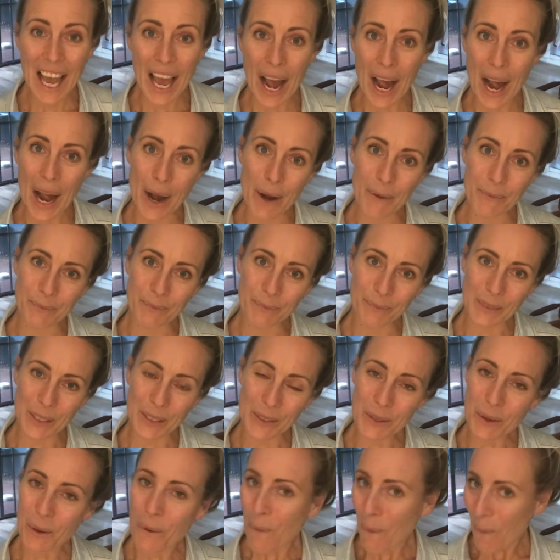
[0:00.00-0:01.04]

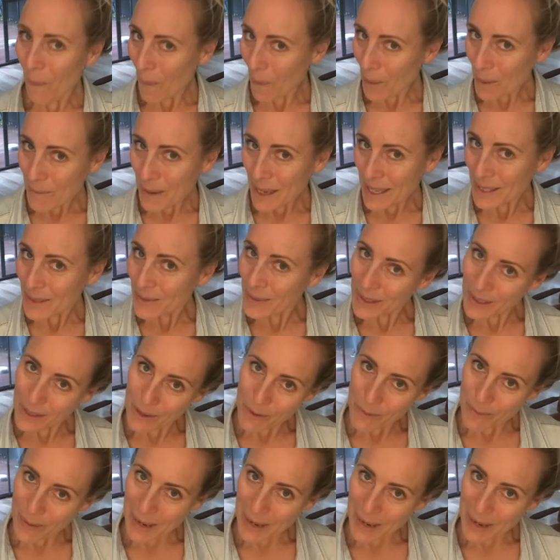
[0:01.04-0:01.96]
So all the best with your